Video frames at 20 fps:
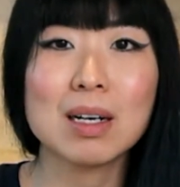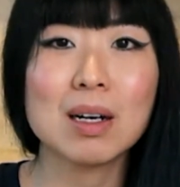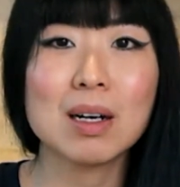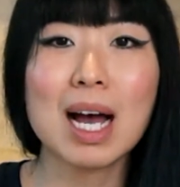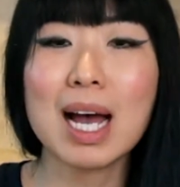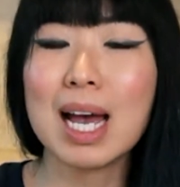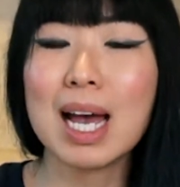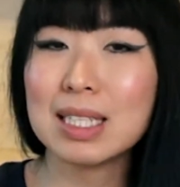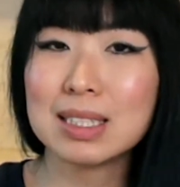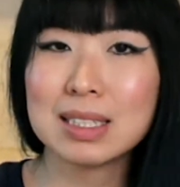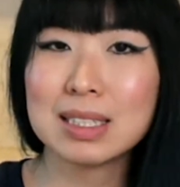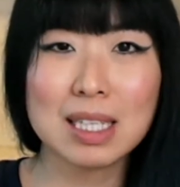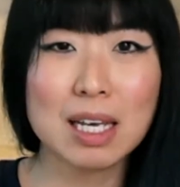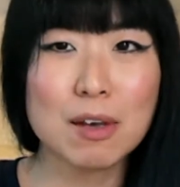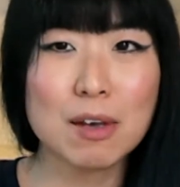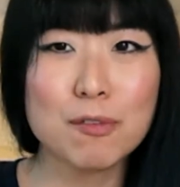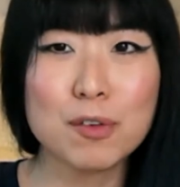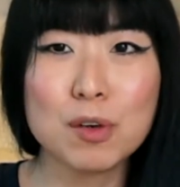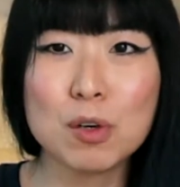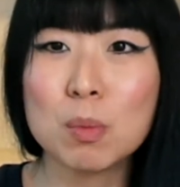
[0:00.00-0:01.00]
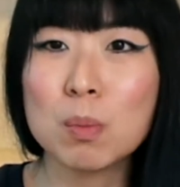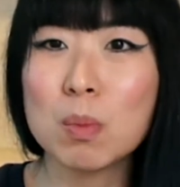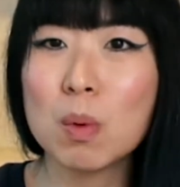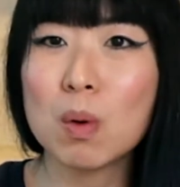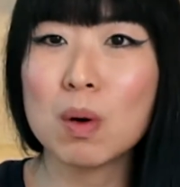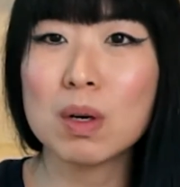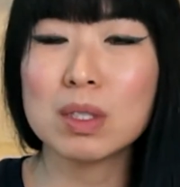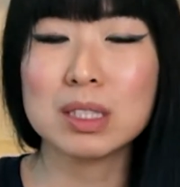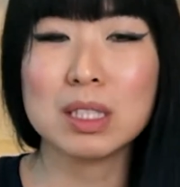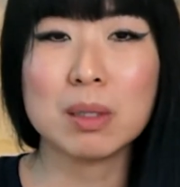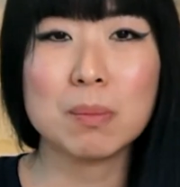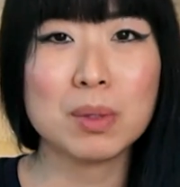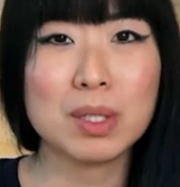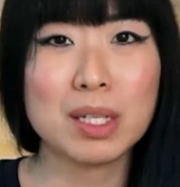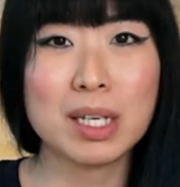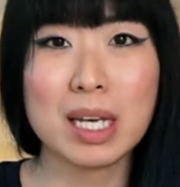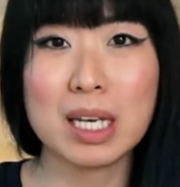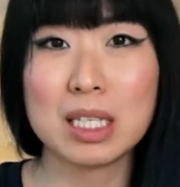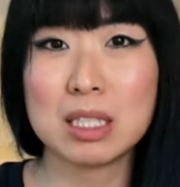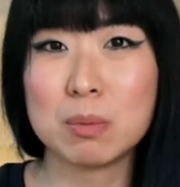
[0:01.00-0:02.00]
I had a few more similar
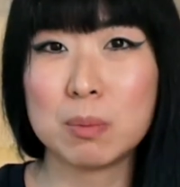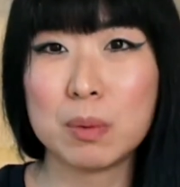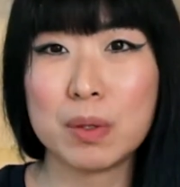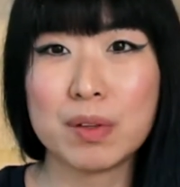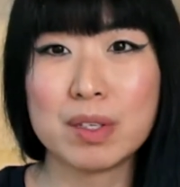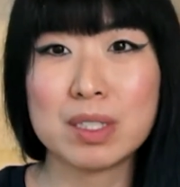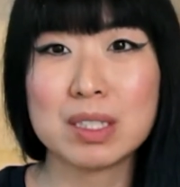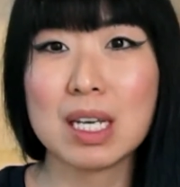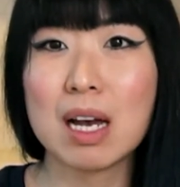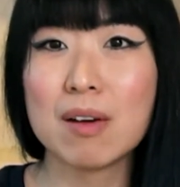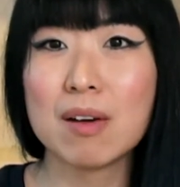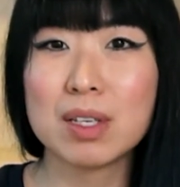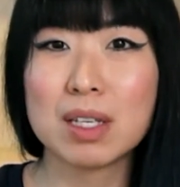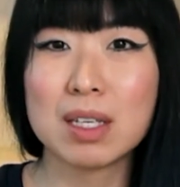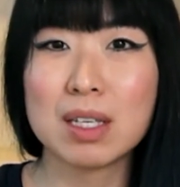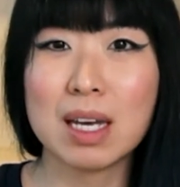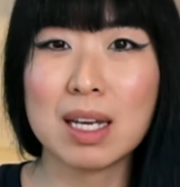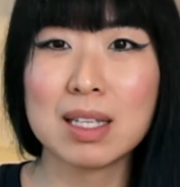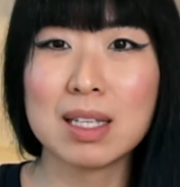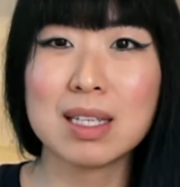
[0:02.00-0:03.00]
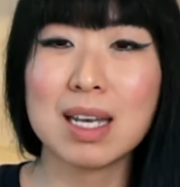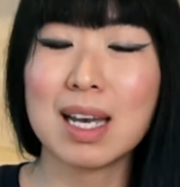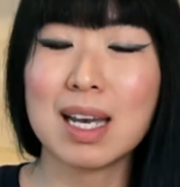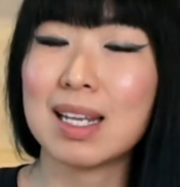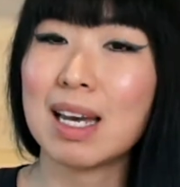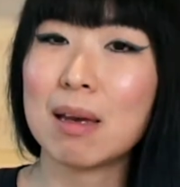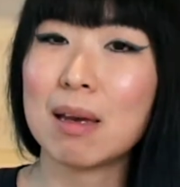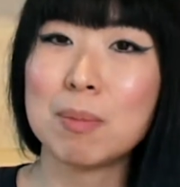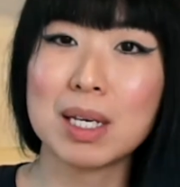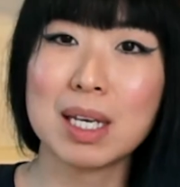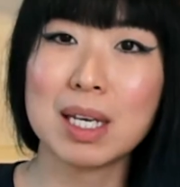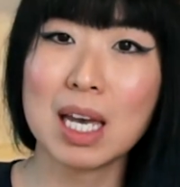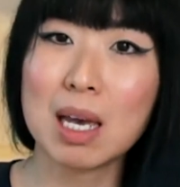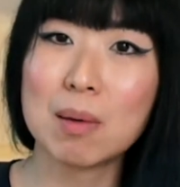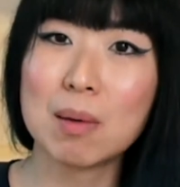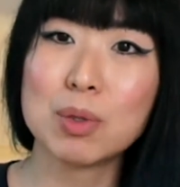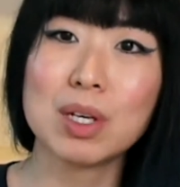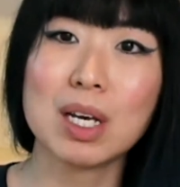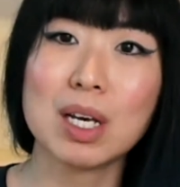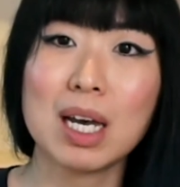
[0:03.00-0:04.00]
experience after that, and I
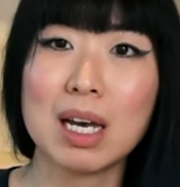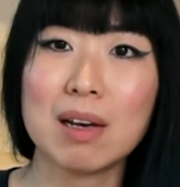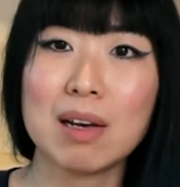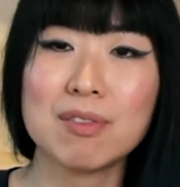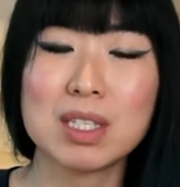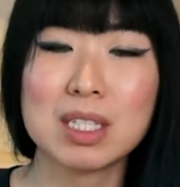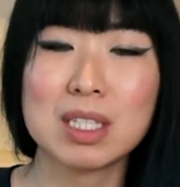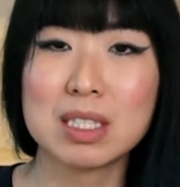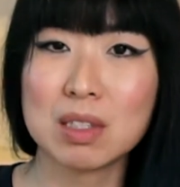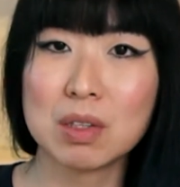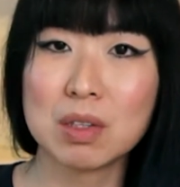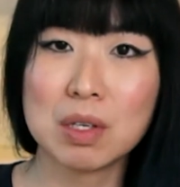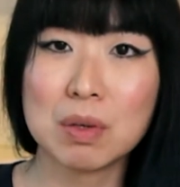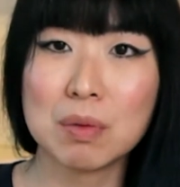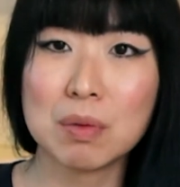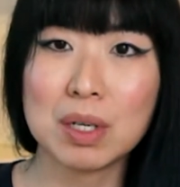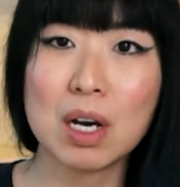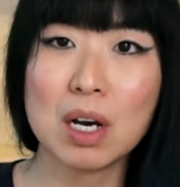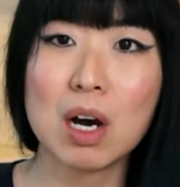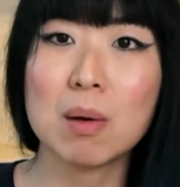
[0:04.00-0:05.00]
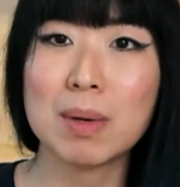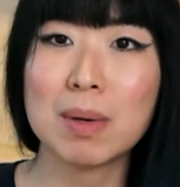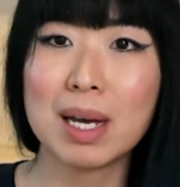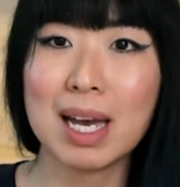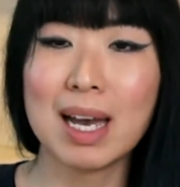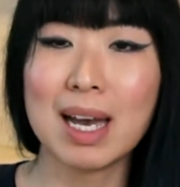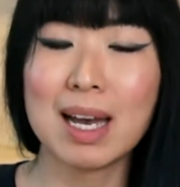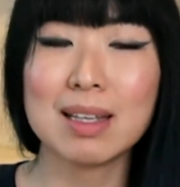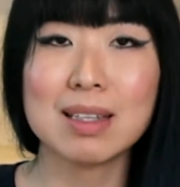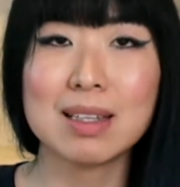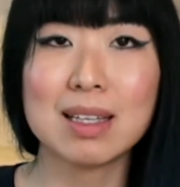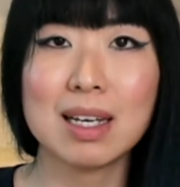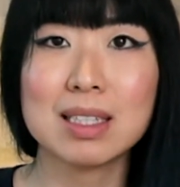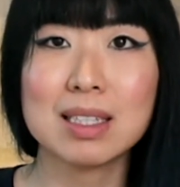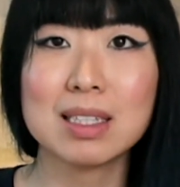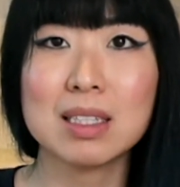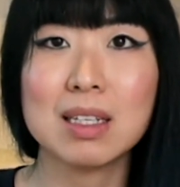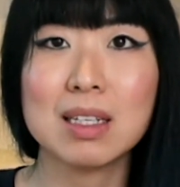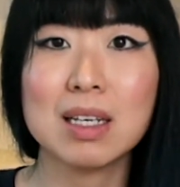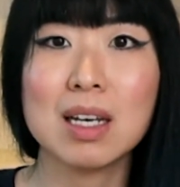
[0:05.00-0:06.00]
became to have this theory on my head
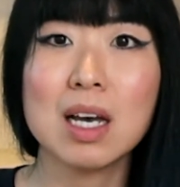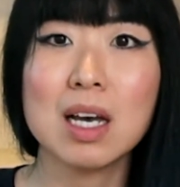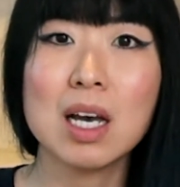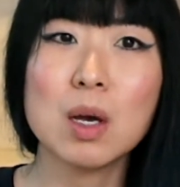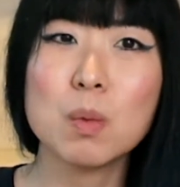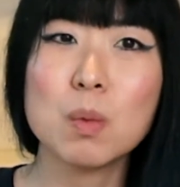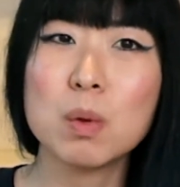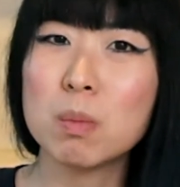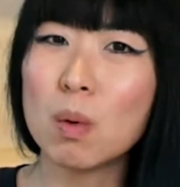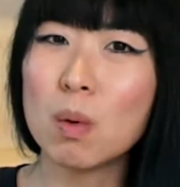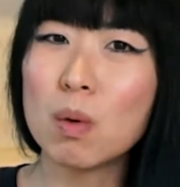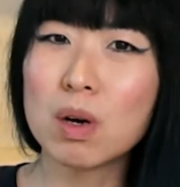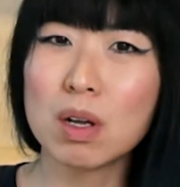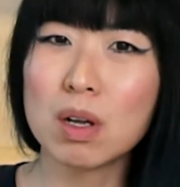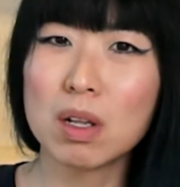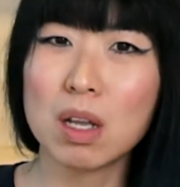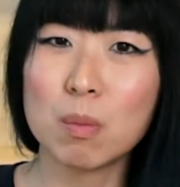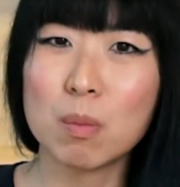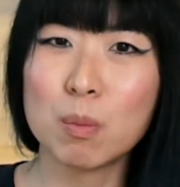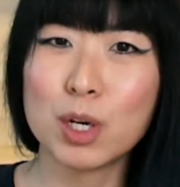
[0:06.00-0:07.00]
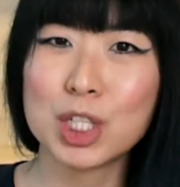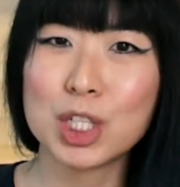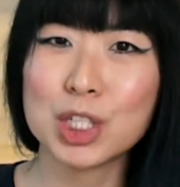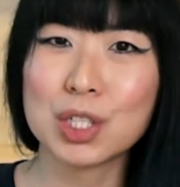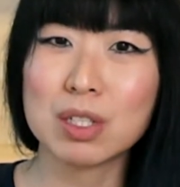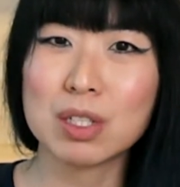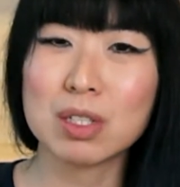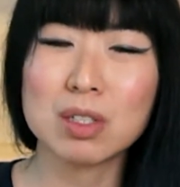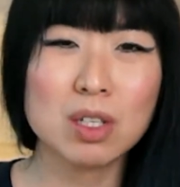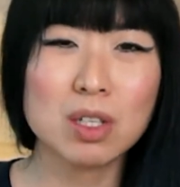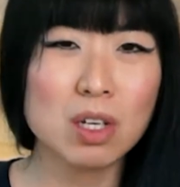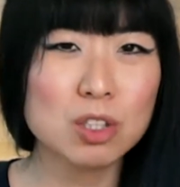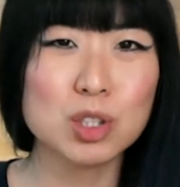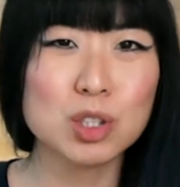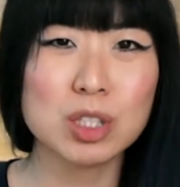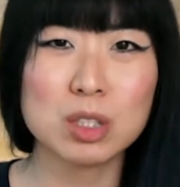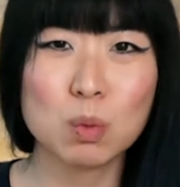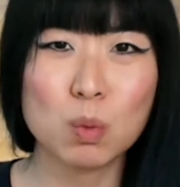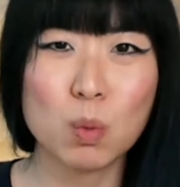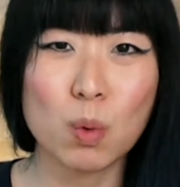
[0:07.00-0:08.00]
that remote collaboration not
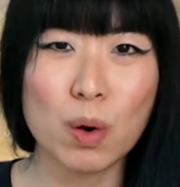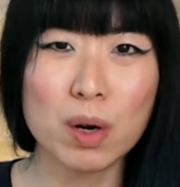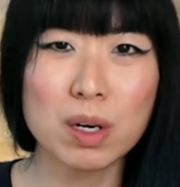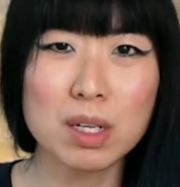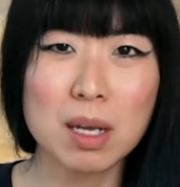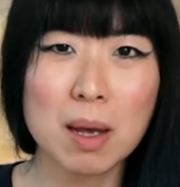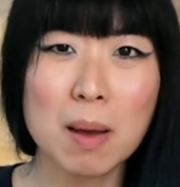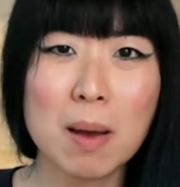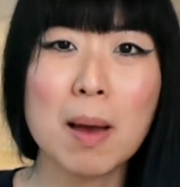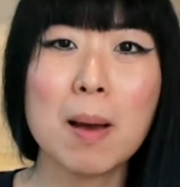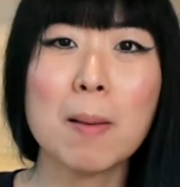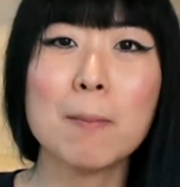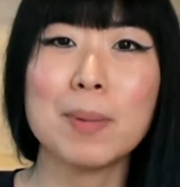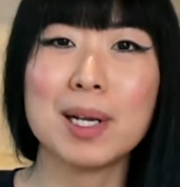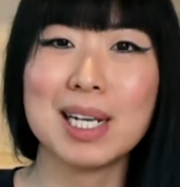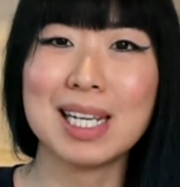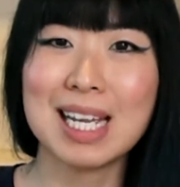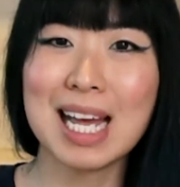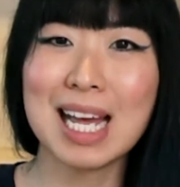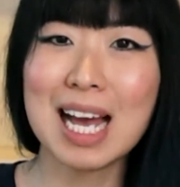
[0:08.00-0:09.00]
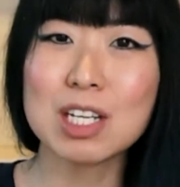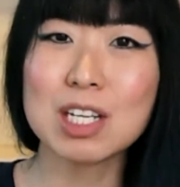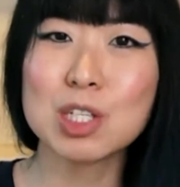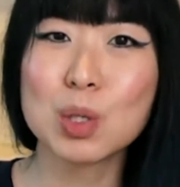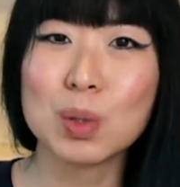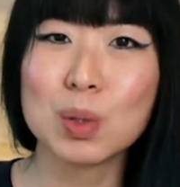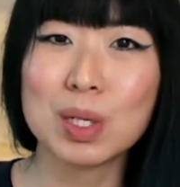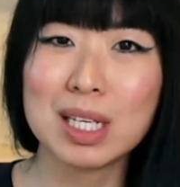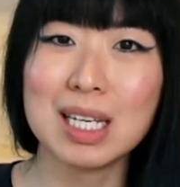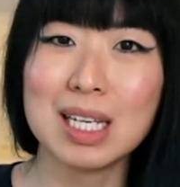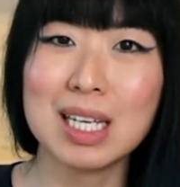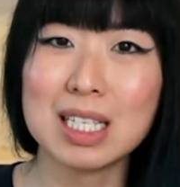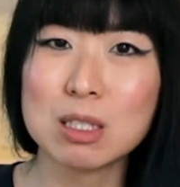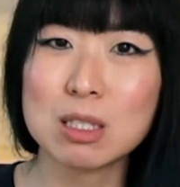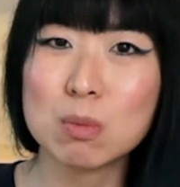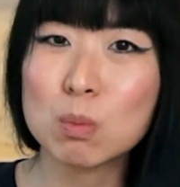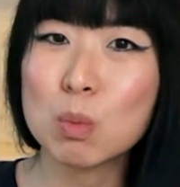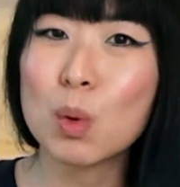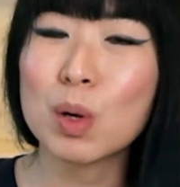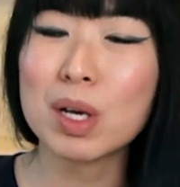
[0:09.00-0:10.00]
just work, but it actually
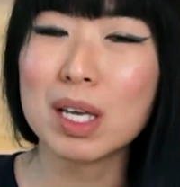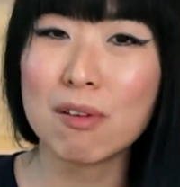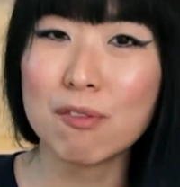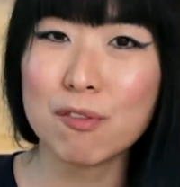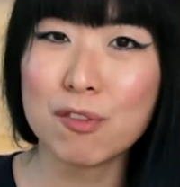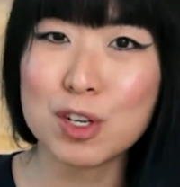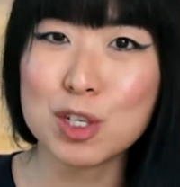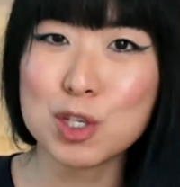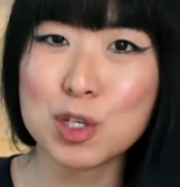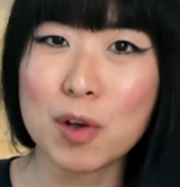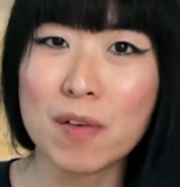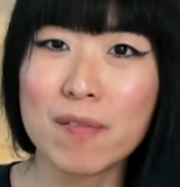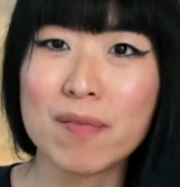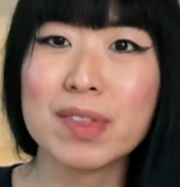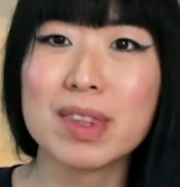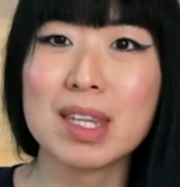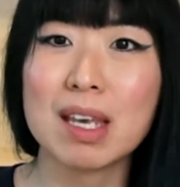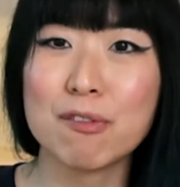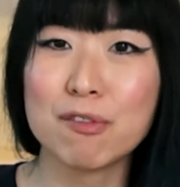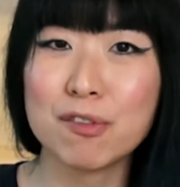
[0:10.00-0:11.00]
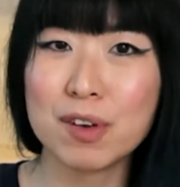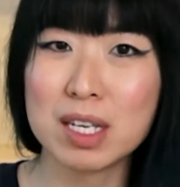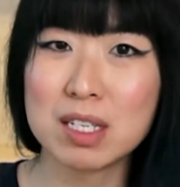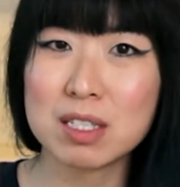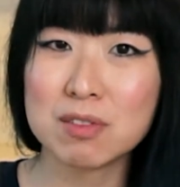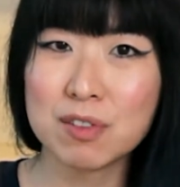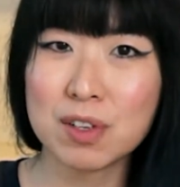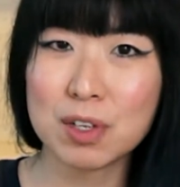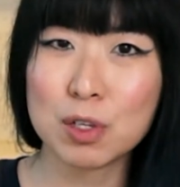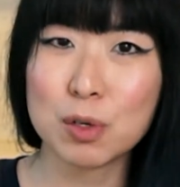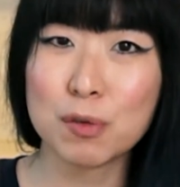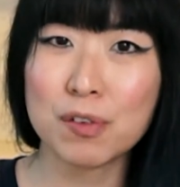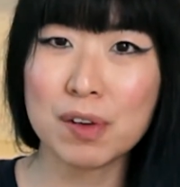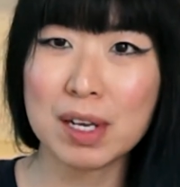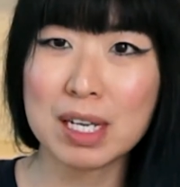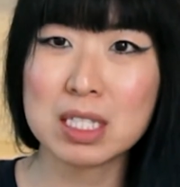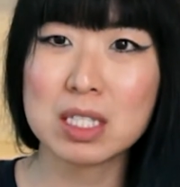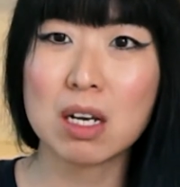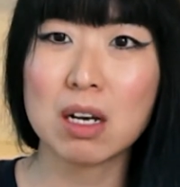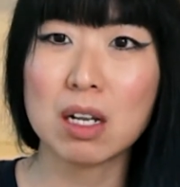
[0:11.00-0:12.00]
is more efficient than
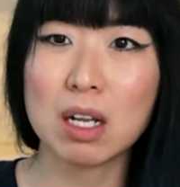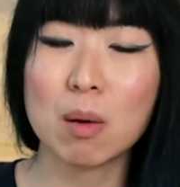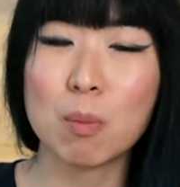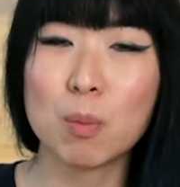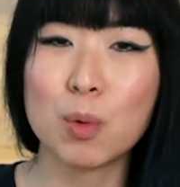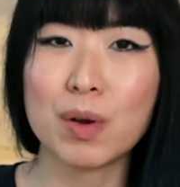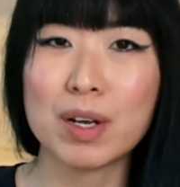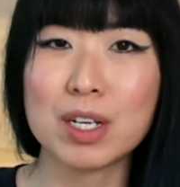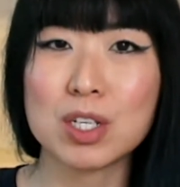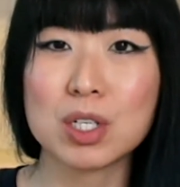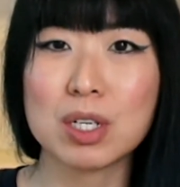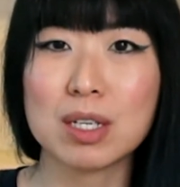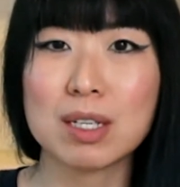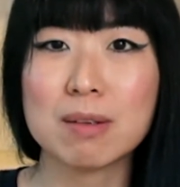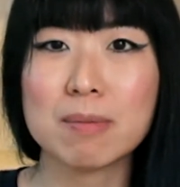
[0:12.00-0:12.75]
face-to-face collaboration.